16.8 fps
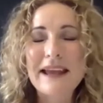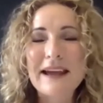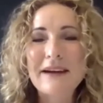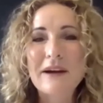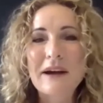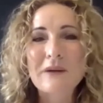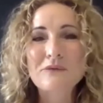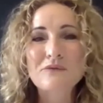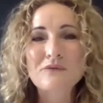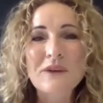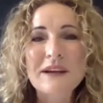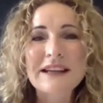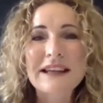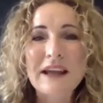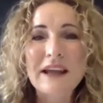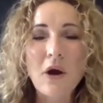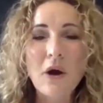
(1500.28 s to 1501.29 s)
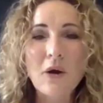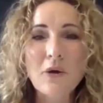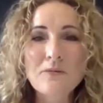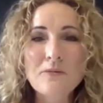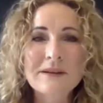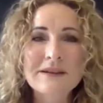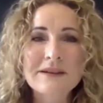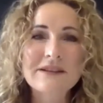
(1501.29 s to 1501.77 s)
Be really
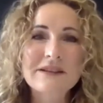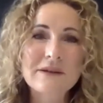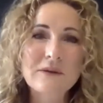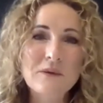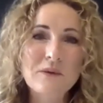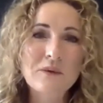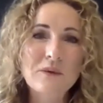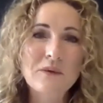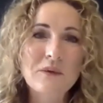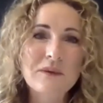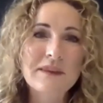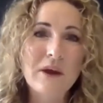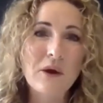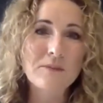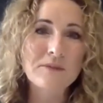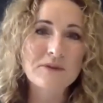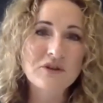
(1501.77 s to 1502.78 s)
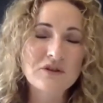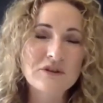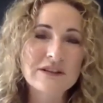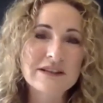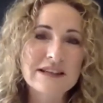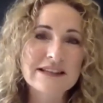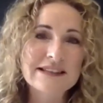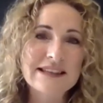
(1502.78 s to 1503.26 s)
open to the
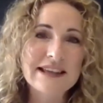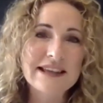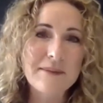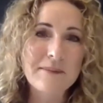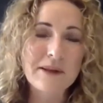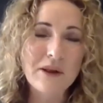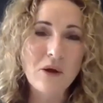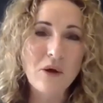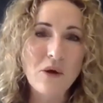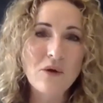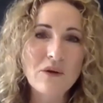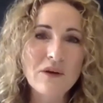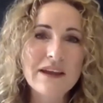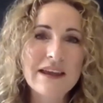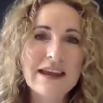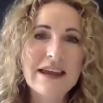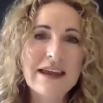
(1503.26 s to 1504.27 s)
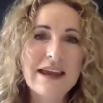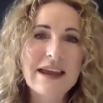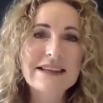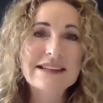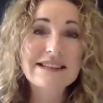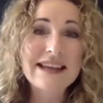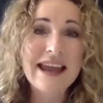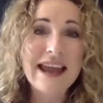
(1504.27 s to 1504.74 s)
opportunities that come along.
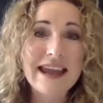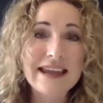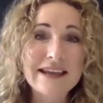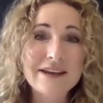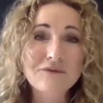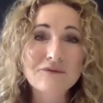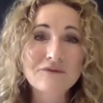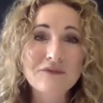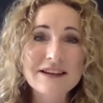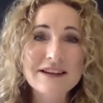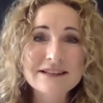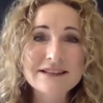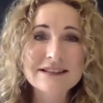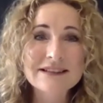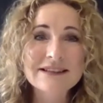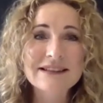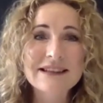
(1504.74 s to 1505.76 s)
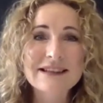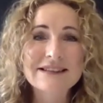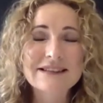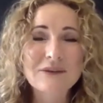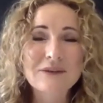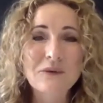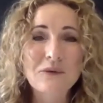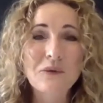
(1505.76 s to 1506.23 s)
Take risks.
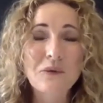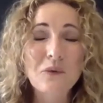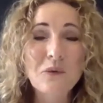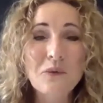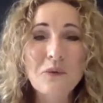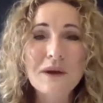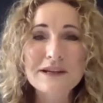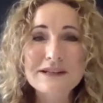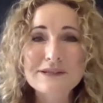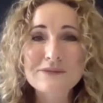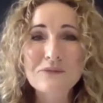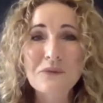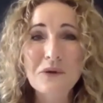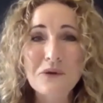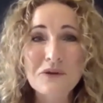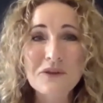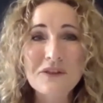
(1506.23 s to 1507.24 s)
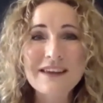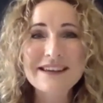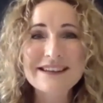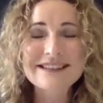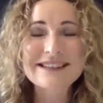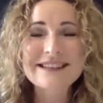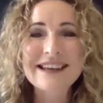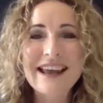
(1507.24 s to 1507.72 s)
It's always worth
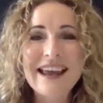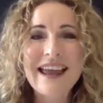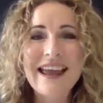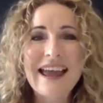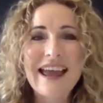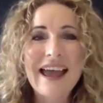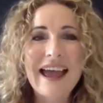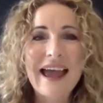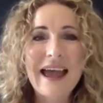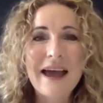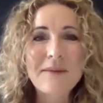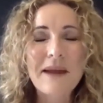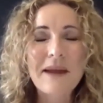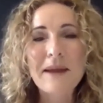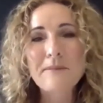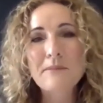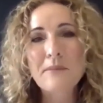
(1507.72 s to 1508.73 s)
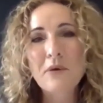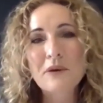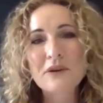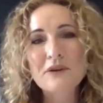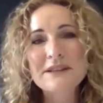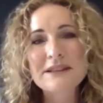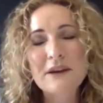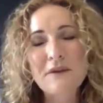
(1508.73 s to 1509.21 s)
it.
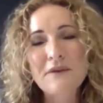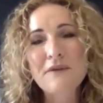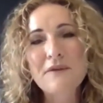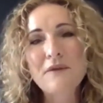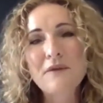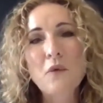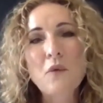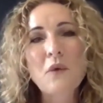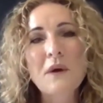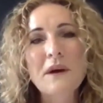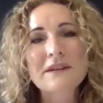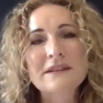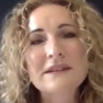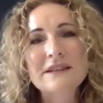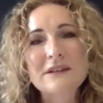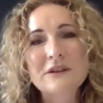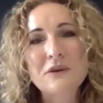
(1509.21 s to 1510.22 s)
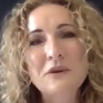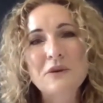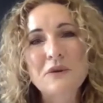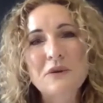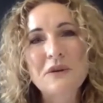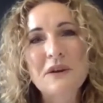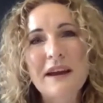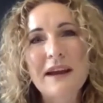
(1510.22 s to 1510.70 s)
And put yourself forward
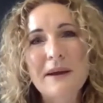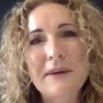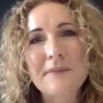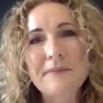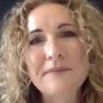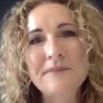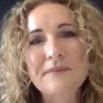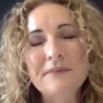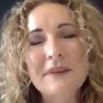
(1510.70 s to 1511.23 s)
to